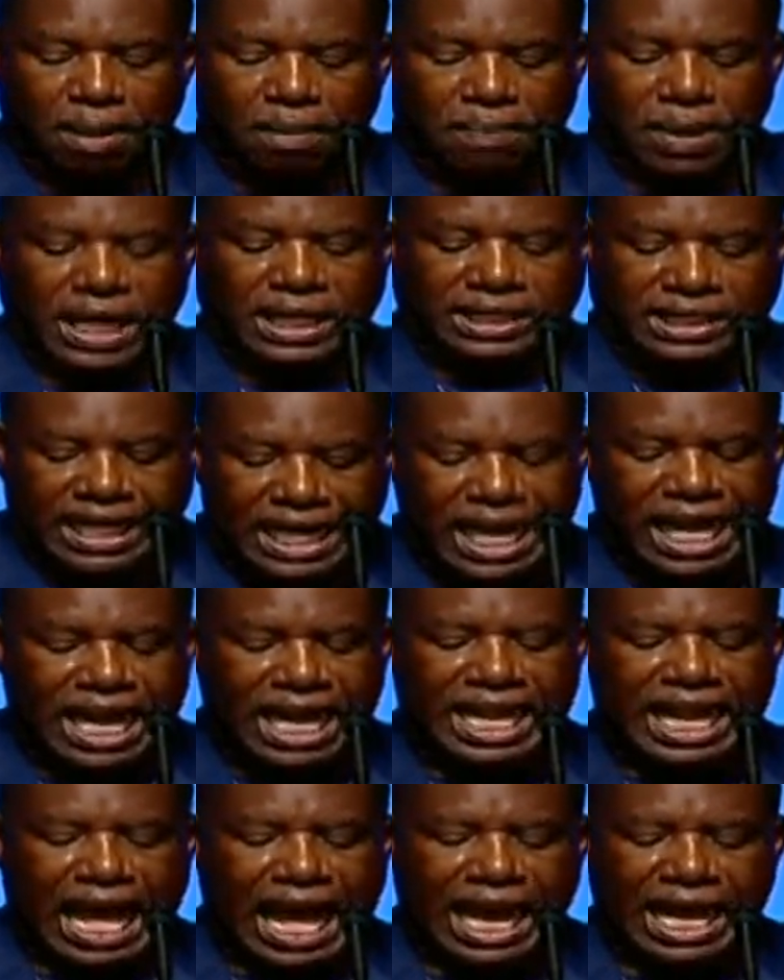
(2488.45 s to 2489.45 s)
But
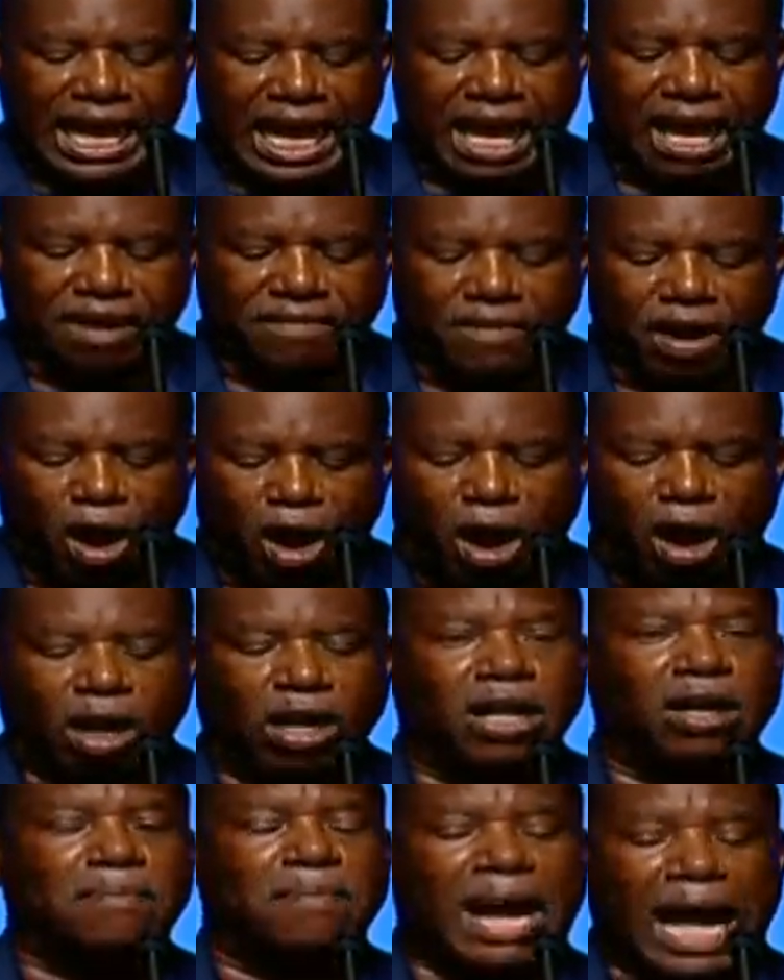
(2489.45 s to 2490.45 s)
then I have
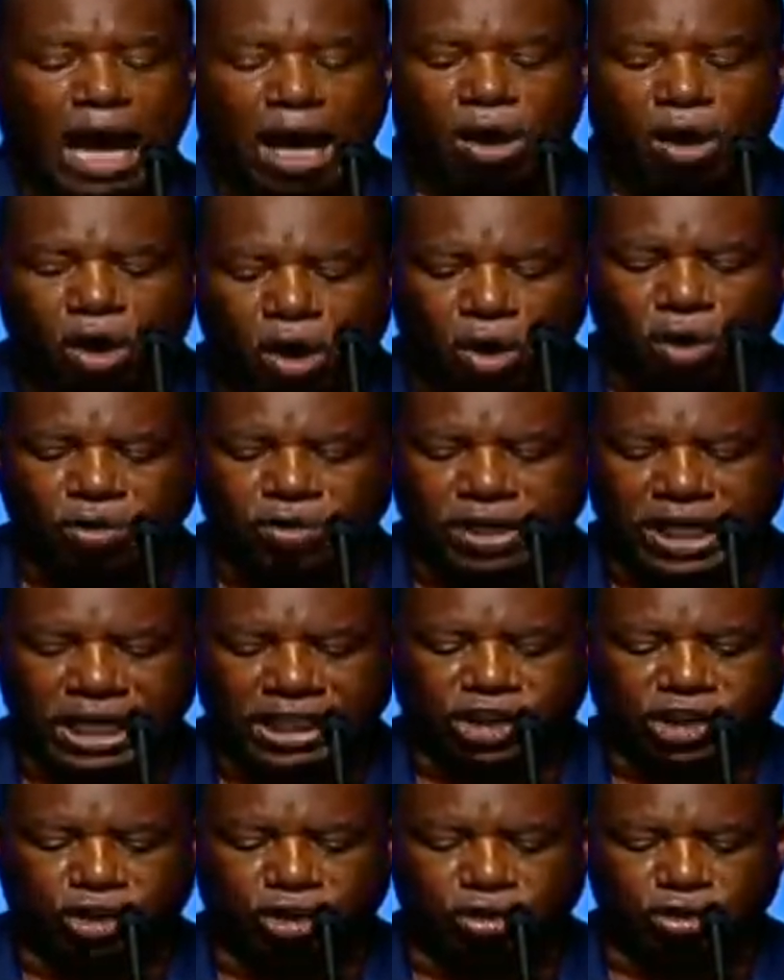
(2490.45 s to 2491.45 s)
all of my own
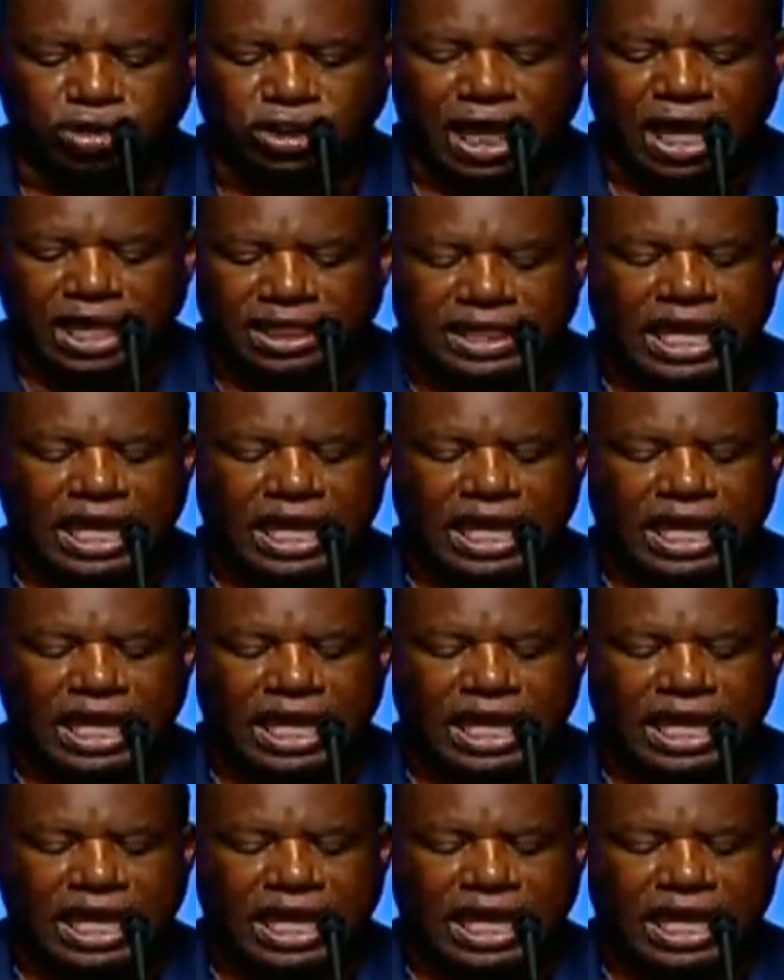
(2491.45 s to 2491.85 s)
issues